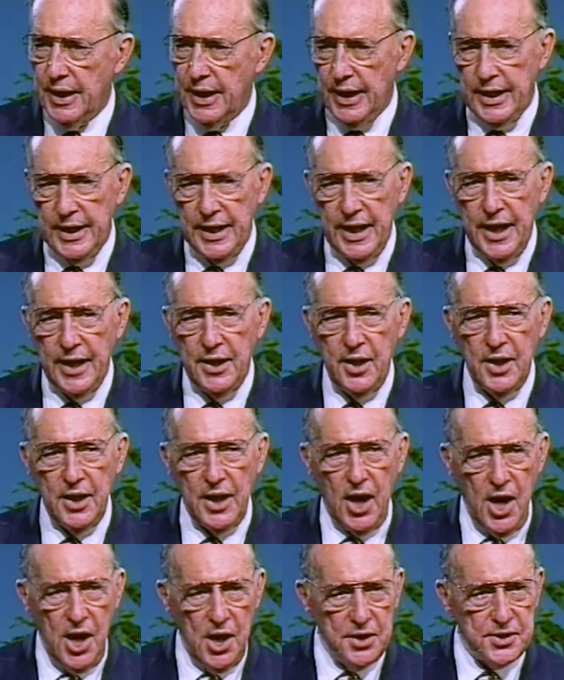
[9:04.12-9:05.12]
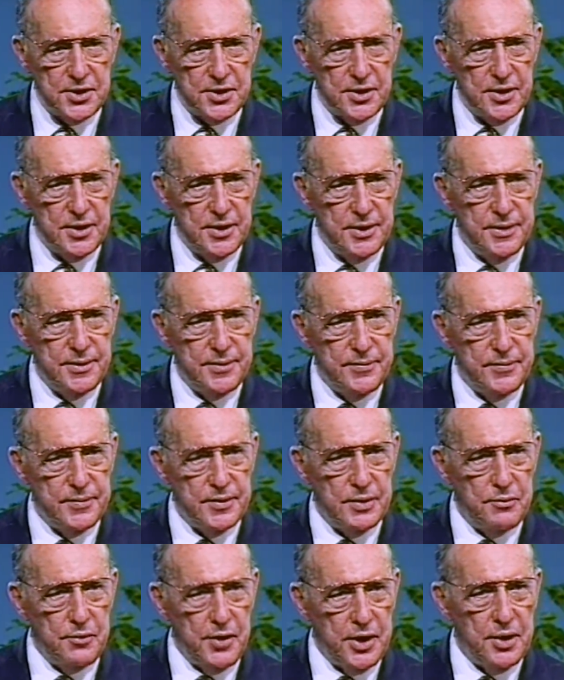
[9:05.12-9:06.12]
He cannot answer
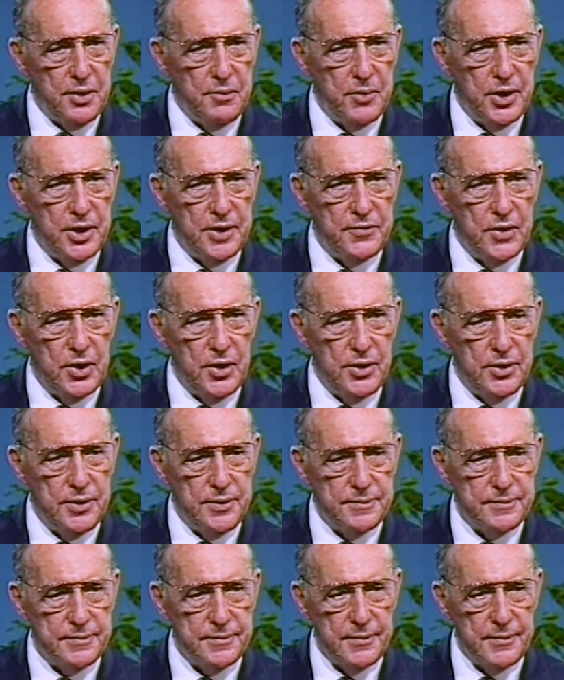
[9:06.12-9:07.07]
the written Word of God.